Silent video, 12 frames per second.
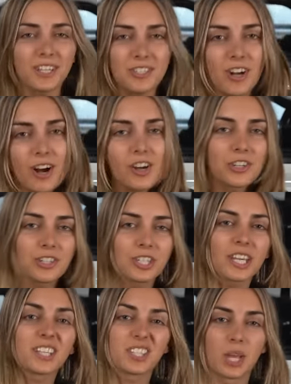guys know how you can
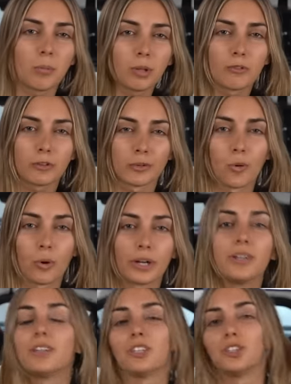take a sample of your
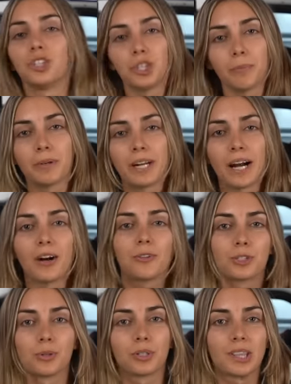oil and ship it
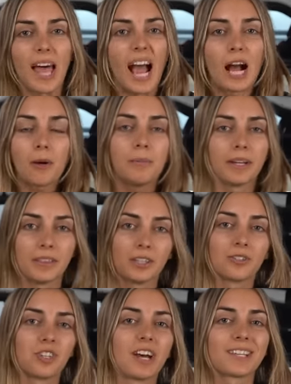out to a lab and
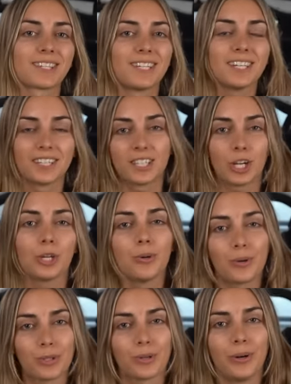they'll test it and tell you
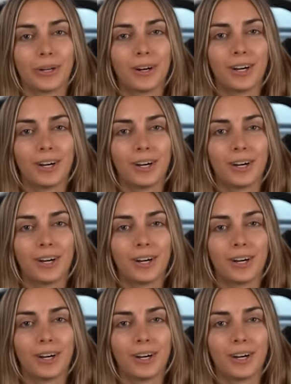what's going